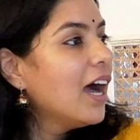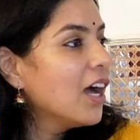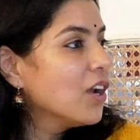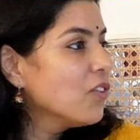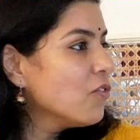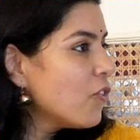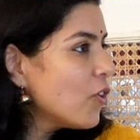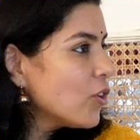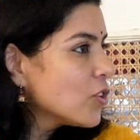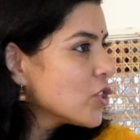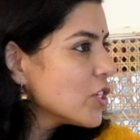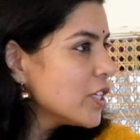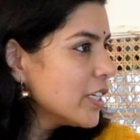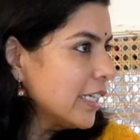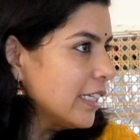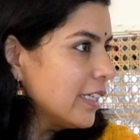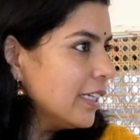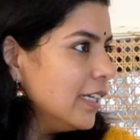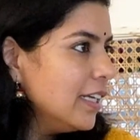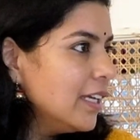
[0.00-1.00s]

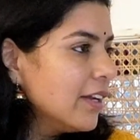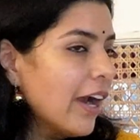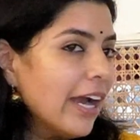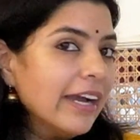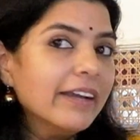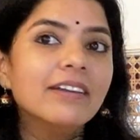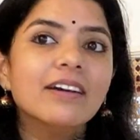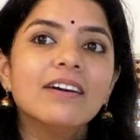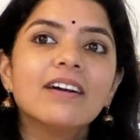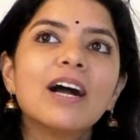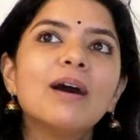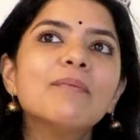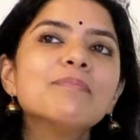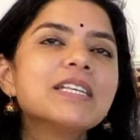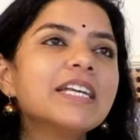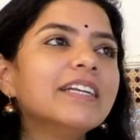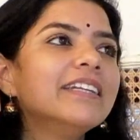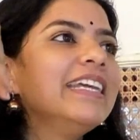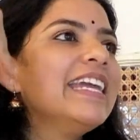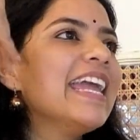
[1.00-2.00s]
unfortunately, writer comes
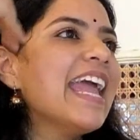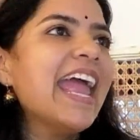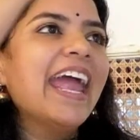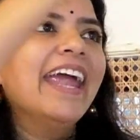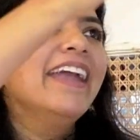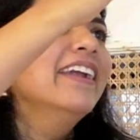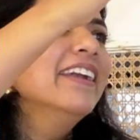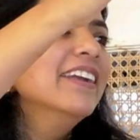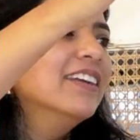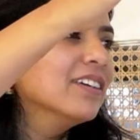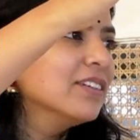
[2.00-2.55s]
at the end.